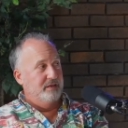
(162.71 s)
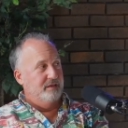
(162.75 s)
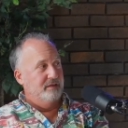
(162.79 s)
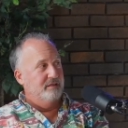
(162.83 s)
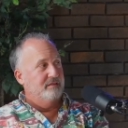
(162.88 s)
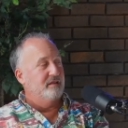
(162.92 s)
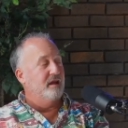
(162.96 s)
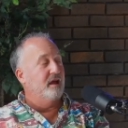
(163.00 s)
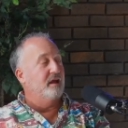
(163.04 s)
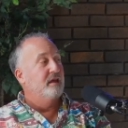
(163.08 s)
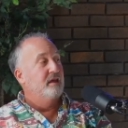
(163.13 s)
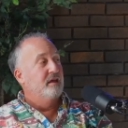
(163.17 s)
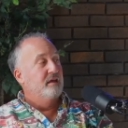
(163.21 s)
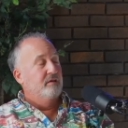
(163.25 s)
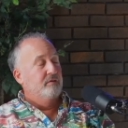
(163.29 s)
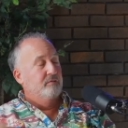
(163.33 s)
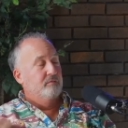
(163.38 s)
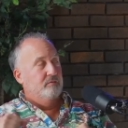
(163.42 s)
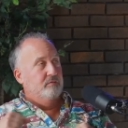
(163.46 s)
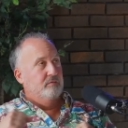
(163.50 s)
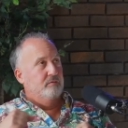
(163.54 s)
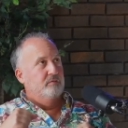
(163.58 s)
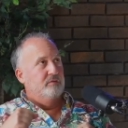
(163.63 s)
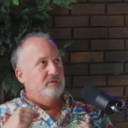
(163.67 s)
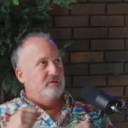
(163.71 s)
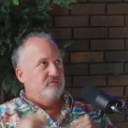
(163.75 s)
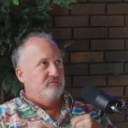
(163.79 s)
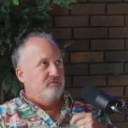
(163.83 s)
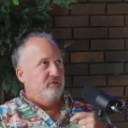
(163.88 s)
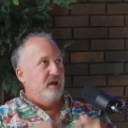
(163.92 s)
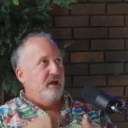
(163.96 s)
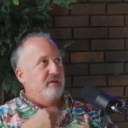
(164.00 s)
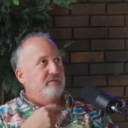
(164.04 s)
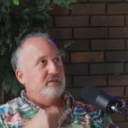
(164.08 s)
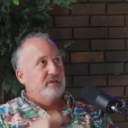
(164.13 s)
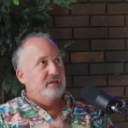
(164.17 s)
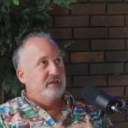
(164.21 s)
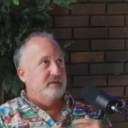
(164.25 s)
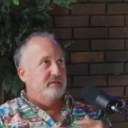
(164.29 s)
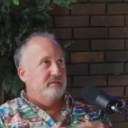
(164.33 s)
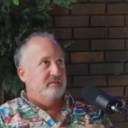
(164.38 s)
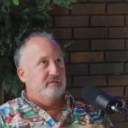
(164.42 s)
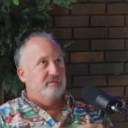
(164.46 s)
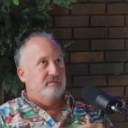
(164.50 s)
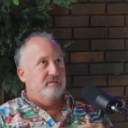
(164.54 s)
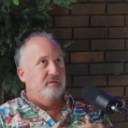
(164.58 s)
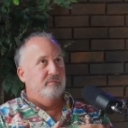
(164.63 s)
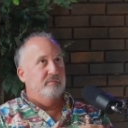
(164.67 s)
It's not what's driving it
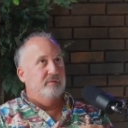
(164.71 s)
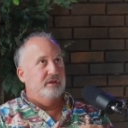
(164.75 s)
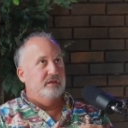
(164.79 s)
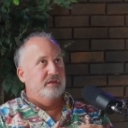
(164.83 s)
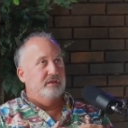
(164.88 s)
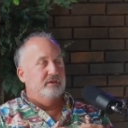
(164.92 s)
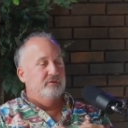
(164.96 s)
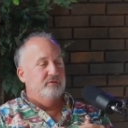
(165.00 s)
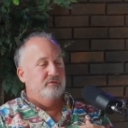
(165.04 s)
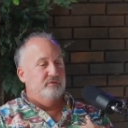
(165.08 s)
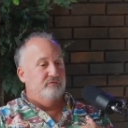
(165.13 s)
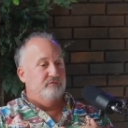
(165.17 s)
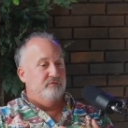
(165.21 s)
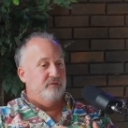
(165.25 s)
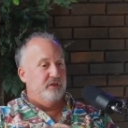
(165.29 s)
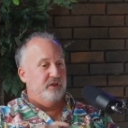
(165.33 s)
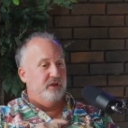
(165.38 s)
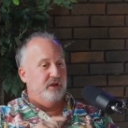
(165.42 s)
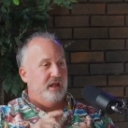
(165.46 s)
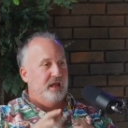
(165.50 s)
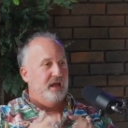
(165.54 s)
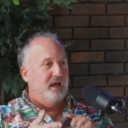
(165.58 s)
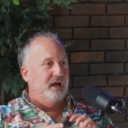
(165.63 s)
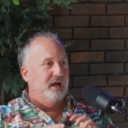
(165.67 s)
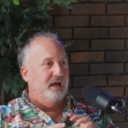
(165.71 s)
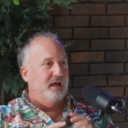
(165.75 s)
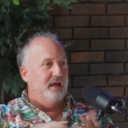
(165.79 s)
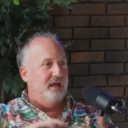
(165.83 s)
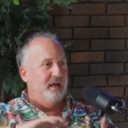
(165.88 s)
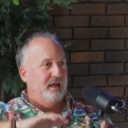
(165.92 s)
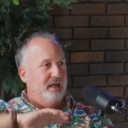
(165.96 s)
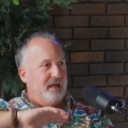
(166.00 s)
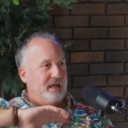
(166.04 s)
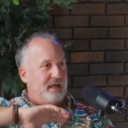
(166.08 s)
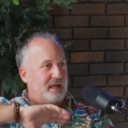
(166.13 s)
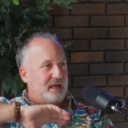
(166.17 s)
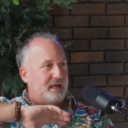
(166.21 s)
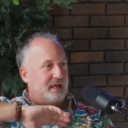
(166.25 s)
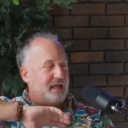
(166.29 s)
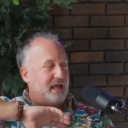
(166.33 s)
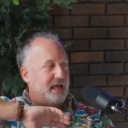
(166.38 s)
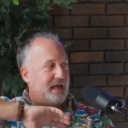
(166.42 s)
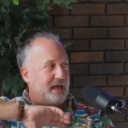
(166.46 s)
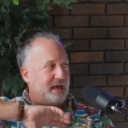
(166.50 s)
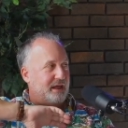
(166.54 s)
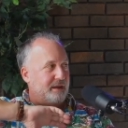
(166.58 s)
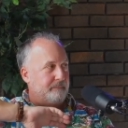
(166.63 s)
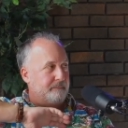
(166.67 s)
isn't somebody who's figured out
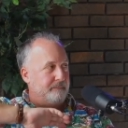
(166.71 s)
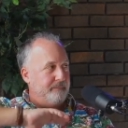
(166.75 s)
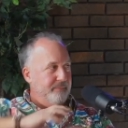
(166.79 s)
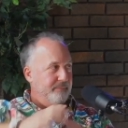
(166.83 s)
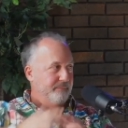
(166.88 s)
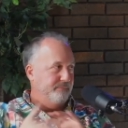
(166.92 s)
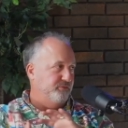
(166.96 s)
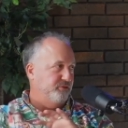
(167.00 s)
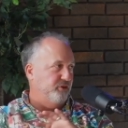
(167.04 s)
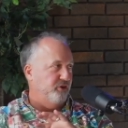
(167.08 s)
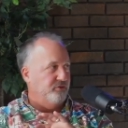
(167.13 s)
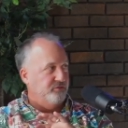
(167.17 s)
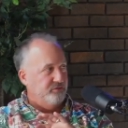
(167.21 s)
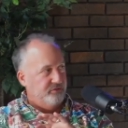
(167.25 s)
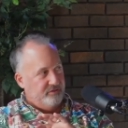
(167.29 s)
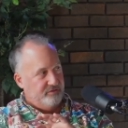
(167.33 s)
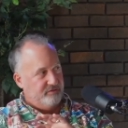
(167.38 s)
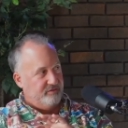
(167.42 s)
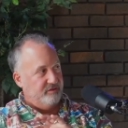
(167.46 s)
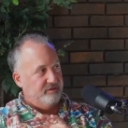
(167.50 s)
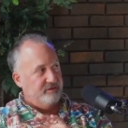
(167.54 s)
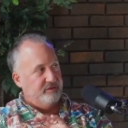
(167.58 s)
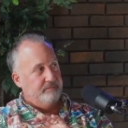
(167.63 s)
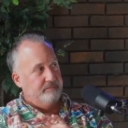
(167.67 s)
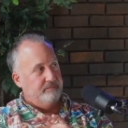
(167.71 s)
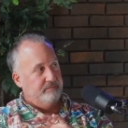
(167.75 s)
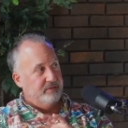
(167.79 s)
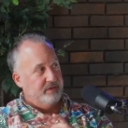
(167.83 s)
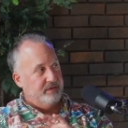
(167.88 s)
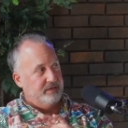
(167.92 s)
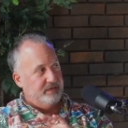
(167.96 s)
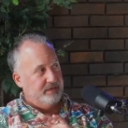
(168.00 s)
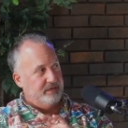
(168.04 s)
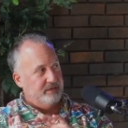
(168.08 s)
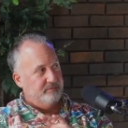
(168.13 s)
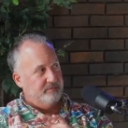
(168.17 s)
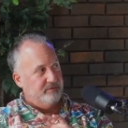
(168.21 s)
how to turn this into money.